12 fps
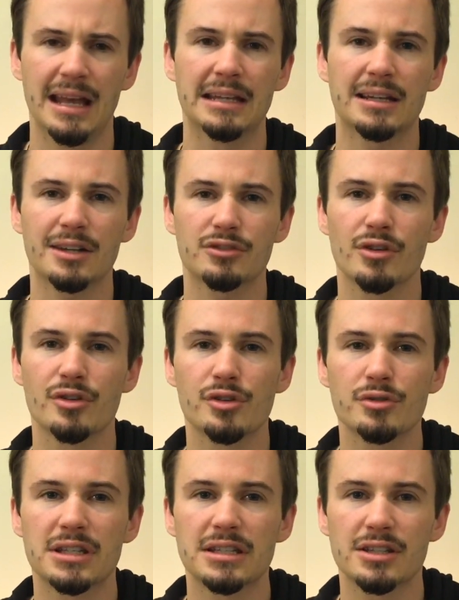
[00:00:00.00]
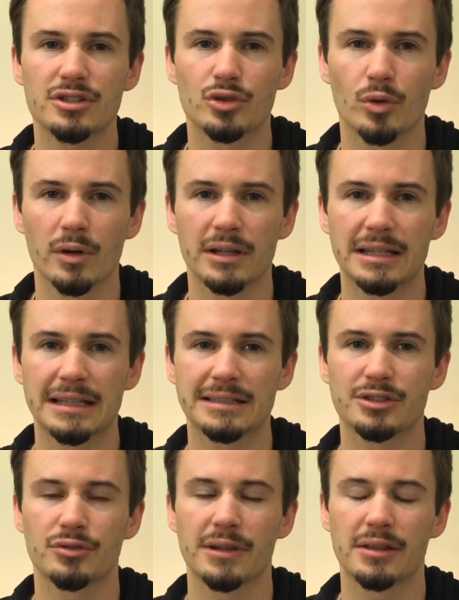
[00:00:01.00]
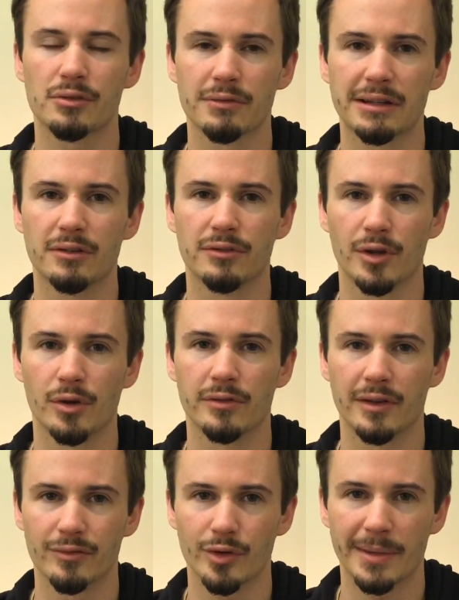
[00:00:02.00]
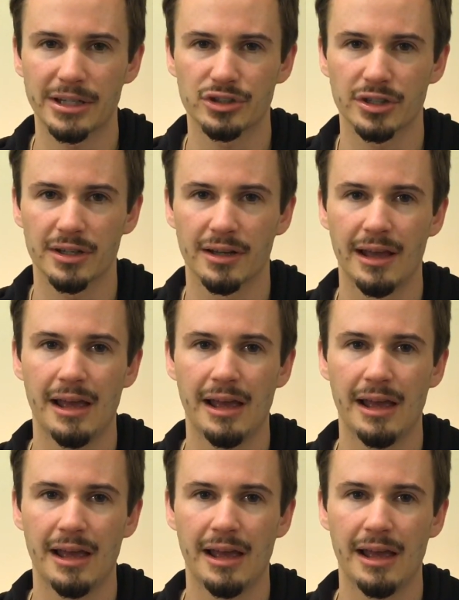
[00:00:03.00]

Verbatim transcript: Doctorow uses the story to illustrate the real flow of information,